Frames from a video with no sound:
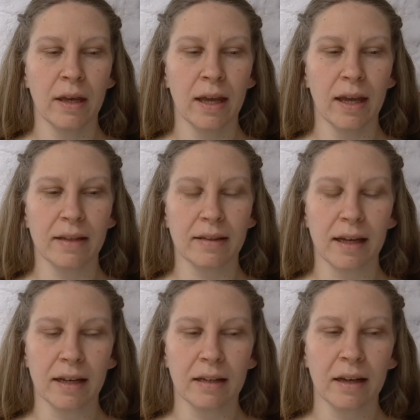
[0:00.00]
And
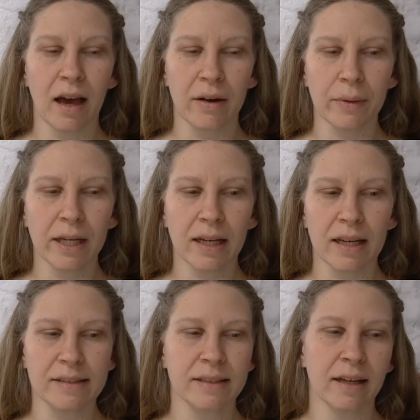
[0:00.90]
then I
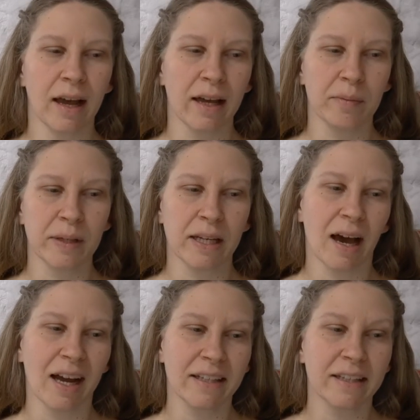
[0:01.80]
realized that I had been
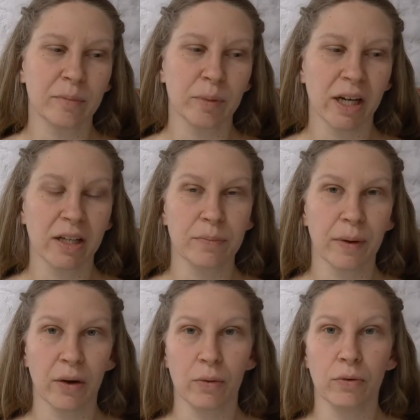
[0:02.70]
hiding behind
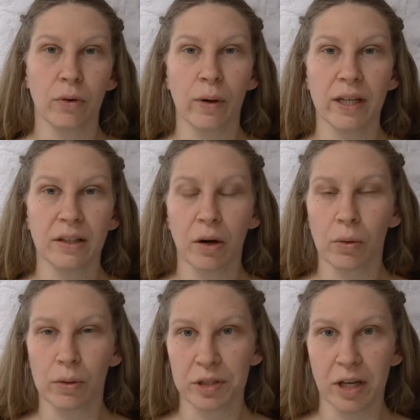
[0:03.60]
my overweight the
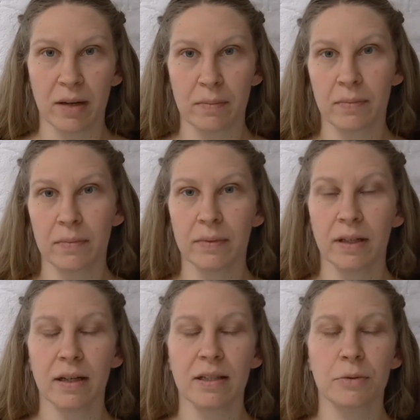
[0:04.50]
whole time. You
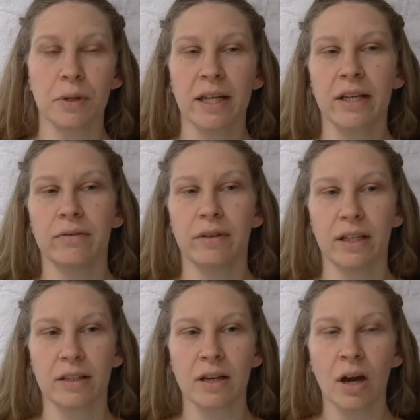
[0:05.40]
know, it's really
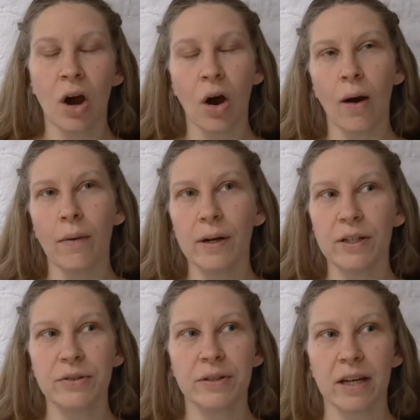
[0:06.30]
convenient. Oh, I
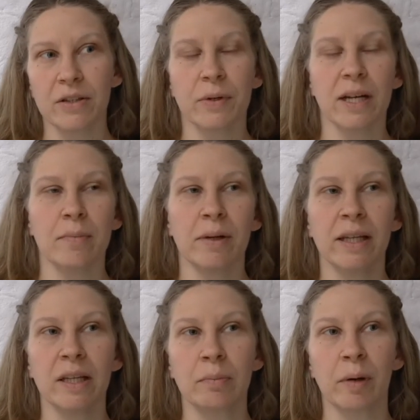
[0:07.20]
will do that when I'm
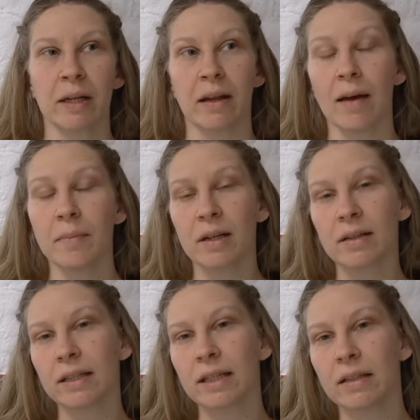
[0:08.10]
lean, but I'm
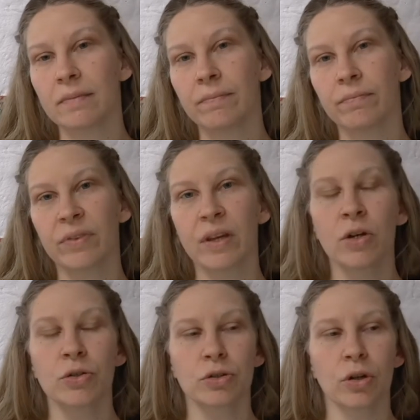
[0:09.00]
not lean,
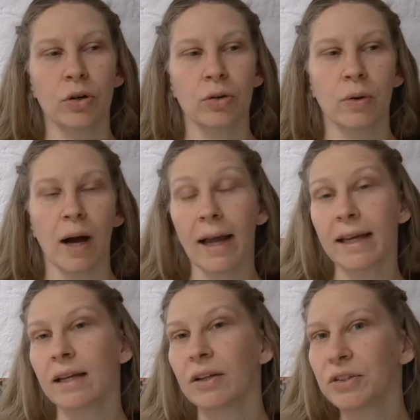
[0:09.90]
so I
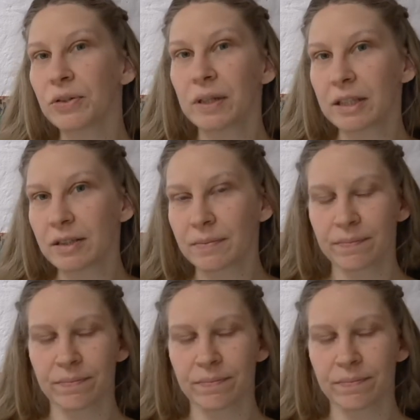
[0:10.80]
cannot do it.